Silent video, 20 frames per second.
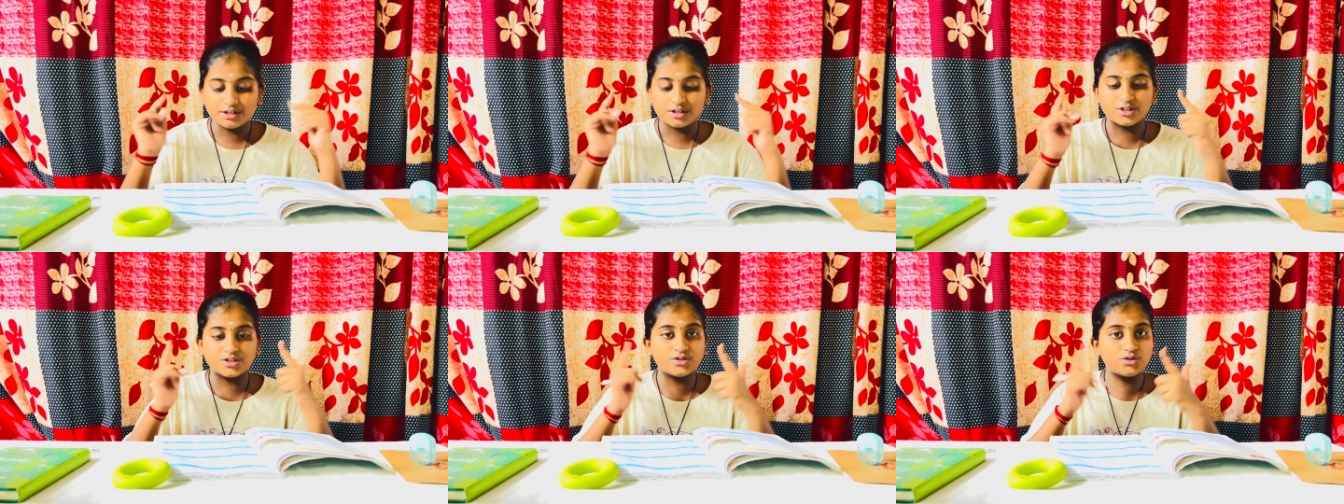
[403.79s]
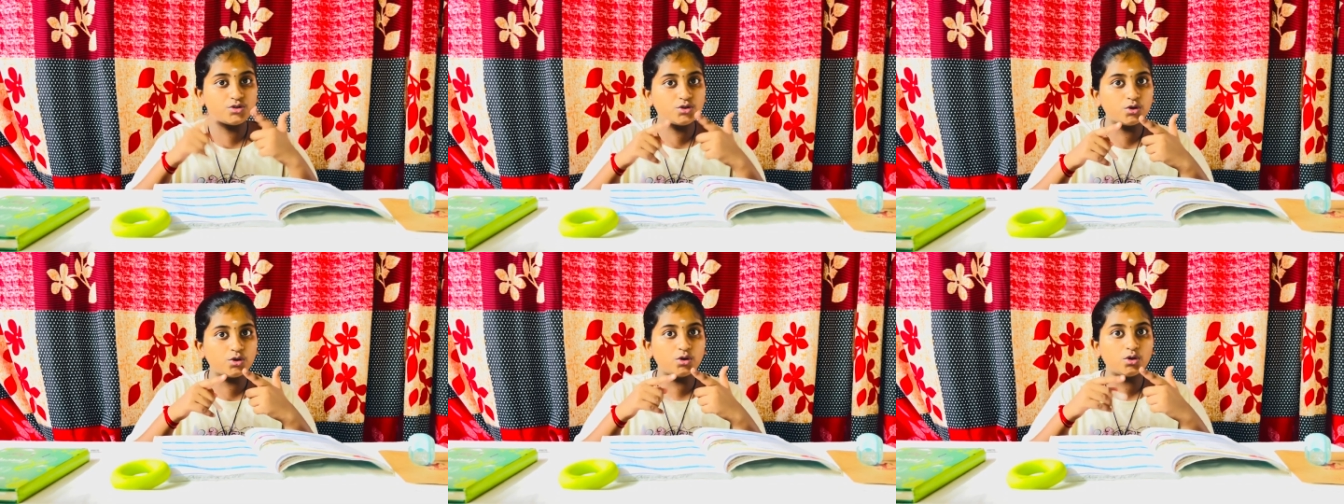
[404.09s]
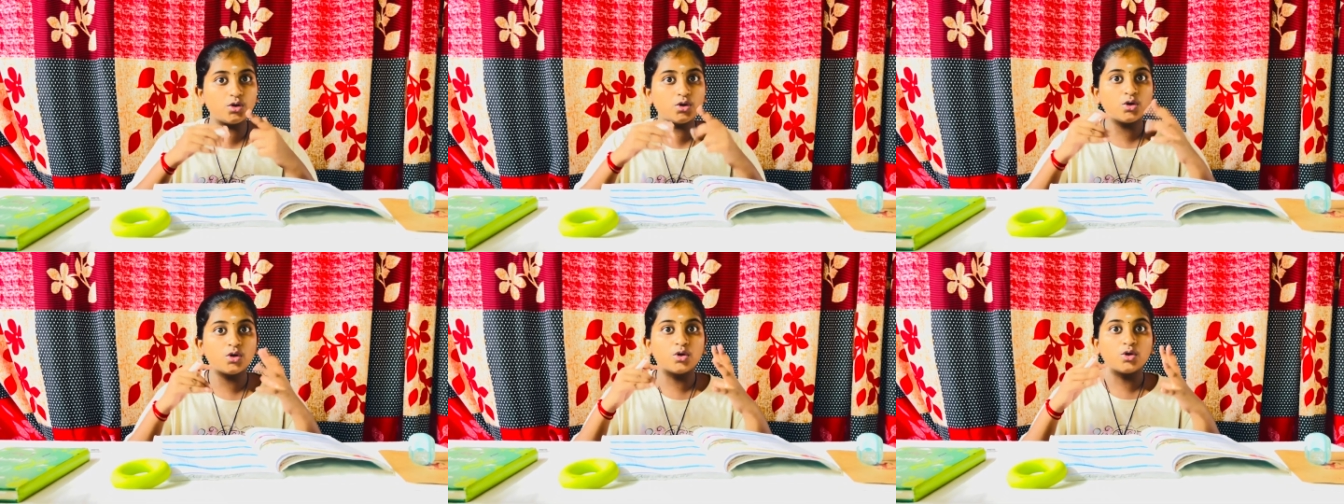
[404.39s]

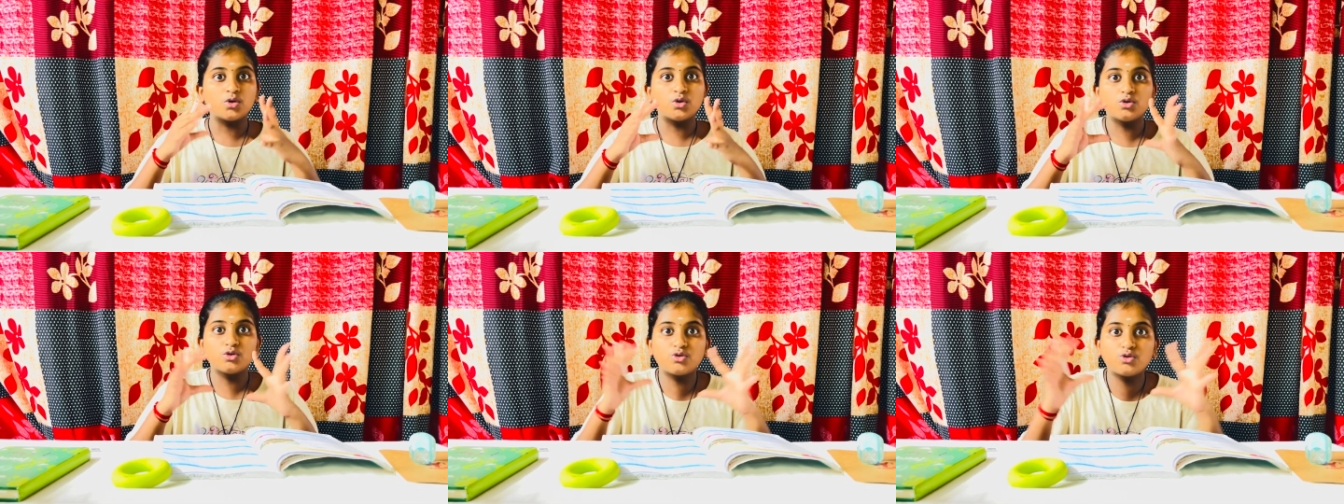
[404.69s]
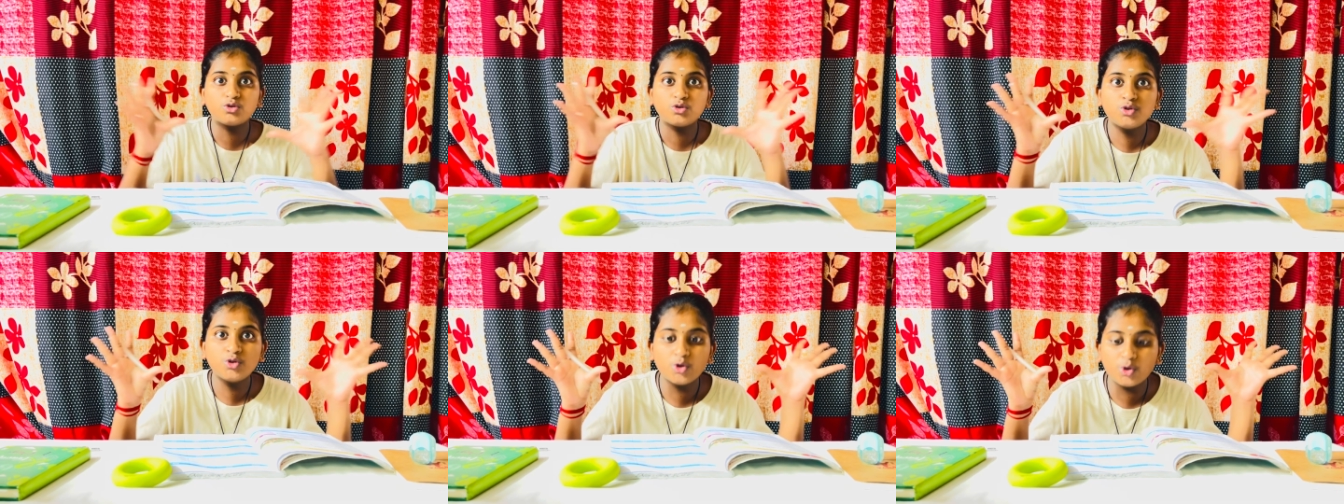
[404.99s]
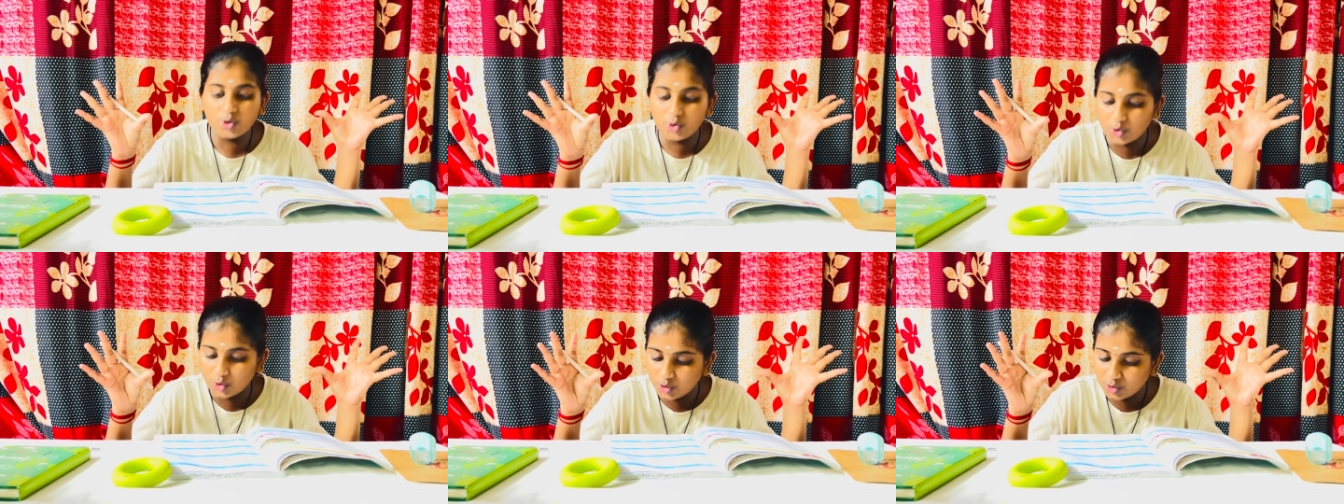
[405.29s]
Zoo,
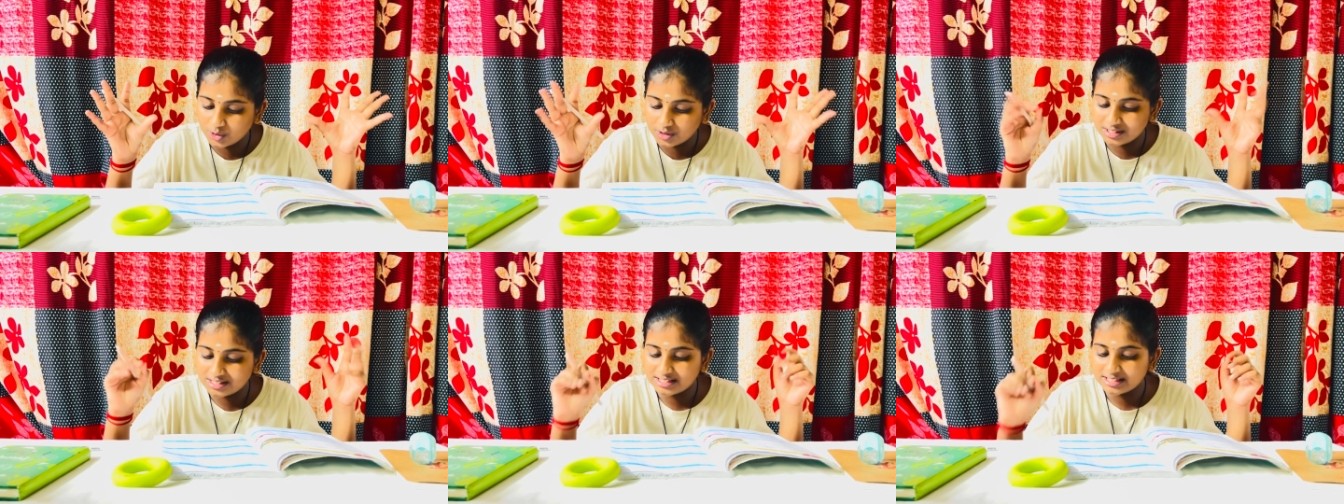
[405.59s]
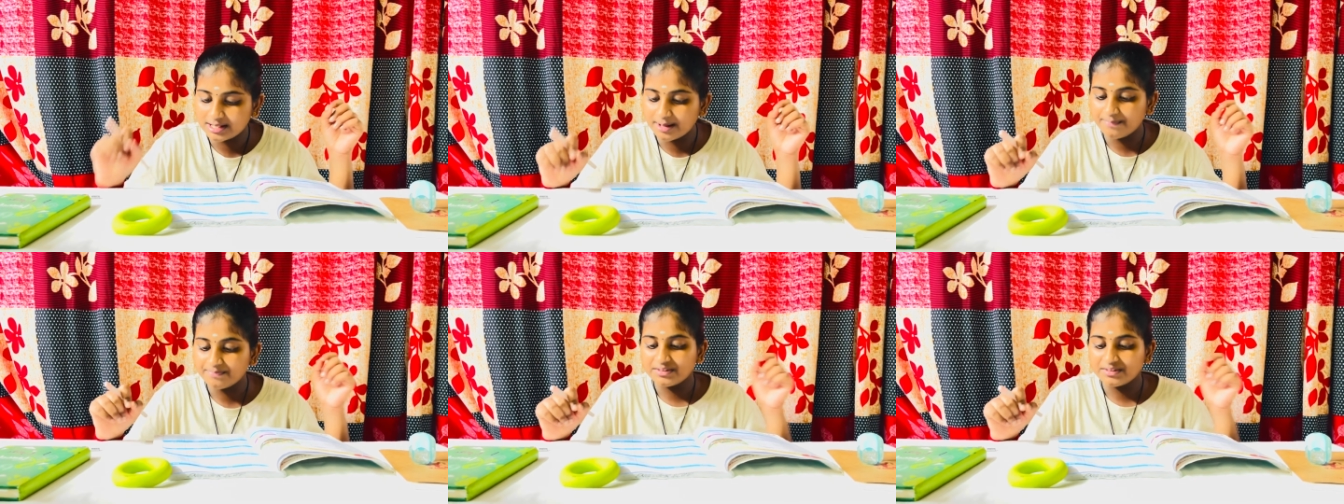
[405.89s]
zoos.